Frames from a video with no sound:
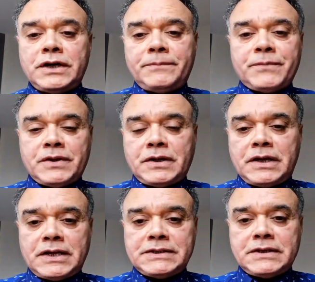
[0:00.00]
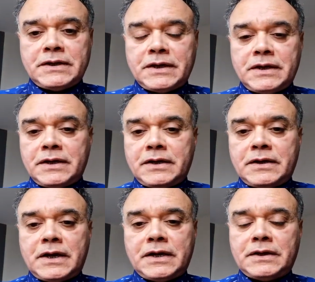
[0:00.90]

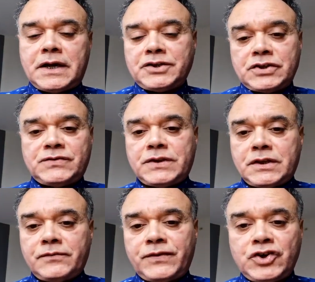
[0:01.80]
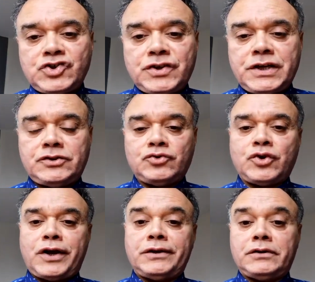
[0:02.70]
I just finished the
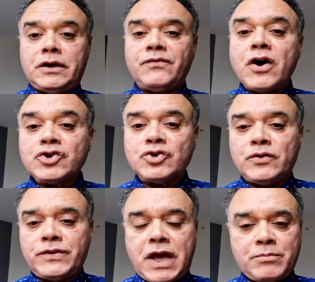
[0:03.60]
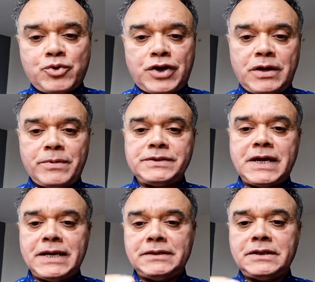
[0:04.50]
endocrine function of the hypothalamus
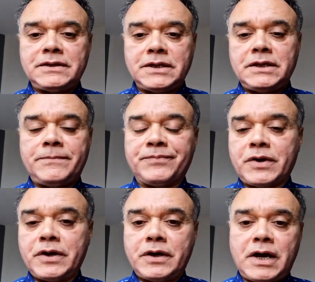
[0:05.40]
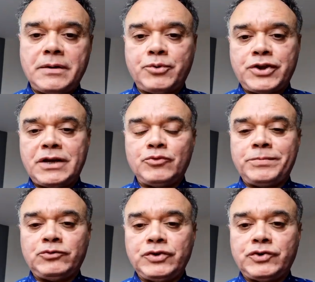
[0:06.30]
and the
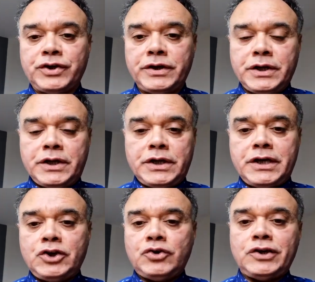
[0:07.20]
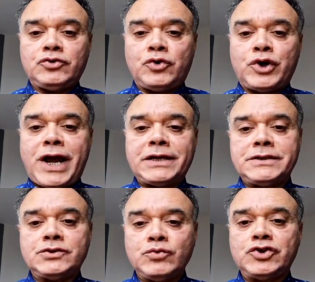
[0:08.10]
hypothalamo-pituitary unit or
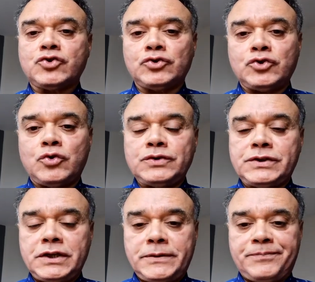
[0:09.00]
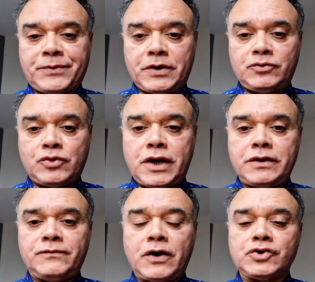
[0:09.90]
axis, which controls the
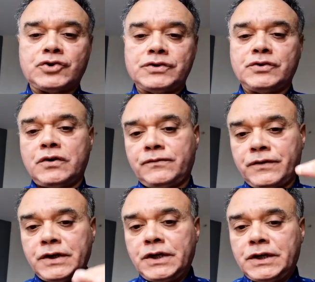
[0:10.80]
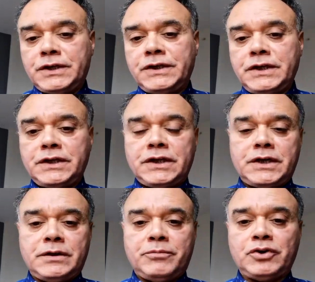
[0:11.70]
endocrine functions of
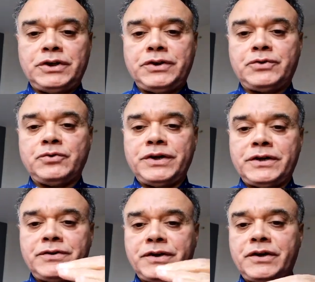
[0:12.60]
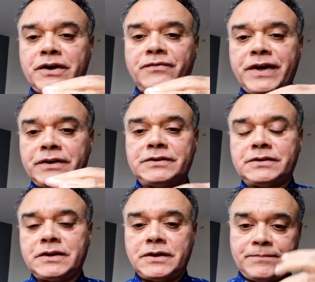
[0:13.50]
the body through their
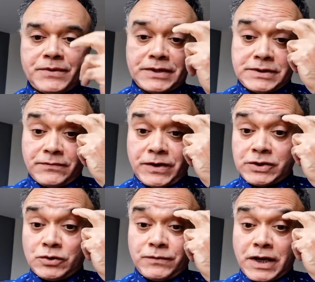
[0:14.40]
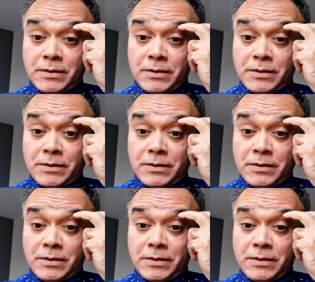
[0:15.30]
effects. That's the effects of the